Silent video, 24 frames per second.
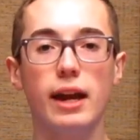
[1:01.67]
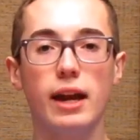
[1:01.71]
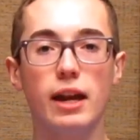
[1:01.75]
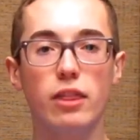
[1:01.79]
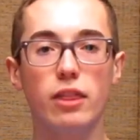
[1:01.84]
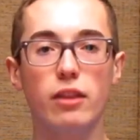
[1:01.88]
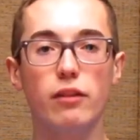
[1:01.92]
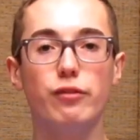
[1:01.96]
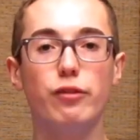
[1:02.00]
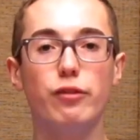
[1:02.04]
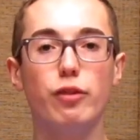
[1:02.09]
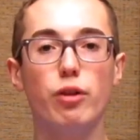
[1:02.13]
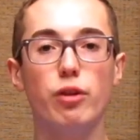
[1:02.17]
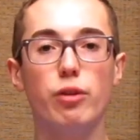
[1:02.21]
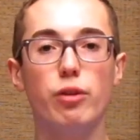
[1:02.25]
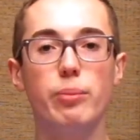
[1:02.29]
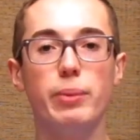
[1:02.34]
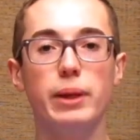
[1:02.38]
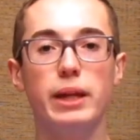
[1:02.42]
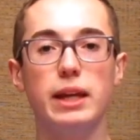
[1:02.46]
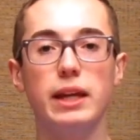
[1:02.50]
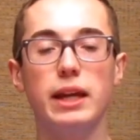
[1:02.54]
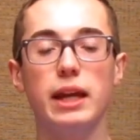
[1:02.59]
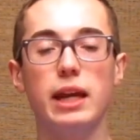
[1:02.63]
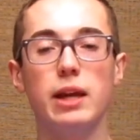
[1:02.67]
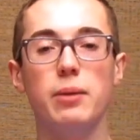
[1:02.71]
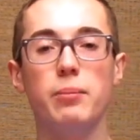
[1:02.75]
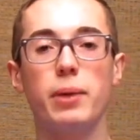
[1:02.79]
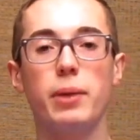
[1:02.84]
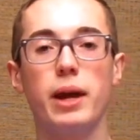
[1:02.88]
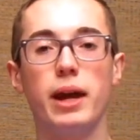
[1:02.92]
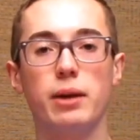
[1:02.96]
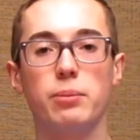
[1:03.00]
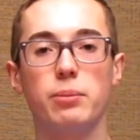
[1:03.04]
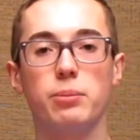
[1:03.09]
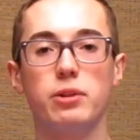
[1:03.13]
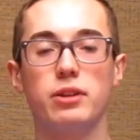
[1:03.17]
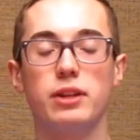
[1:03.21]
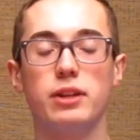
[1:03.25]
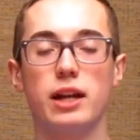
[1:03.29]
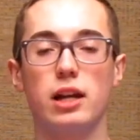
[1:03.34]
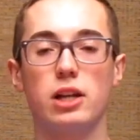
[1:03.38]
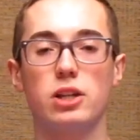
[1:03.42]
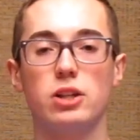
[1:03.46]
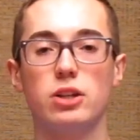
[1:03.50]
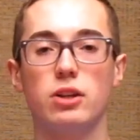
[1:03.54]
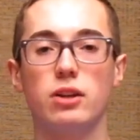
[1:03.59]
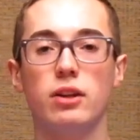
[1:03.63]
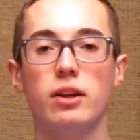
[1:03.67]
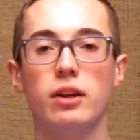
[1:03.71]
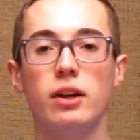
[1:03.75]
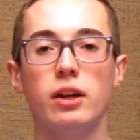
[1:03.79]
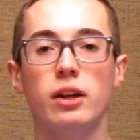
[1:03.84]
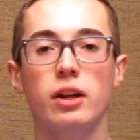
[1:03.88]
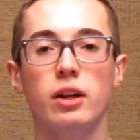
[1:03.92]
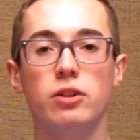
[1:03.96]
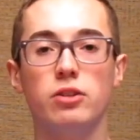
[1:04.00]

and the fourth being impact protection,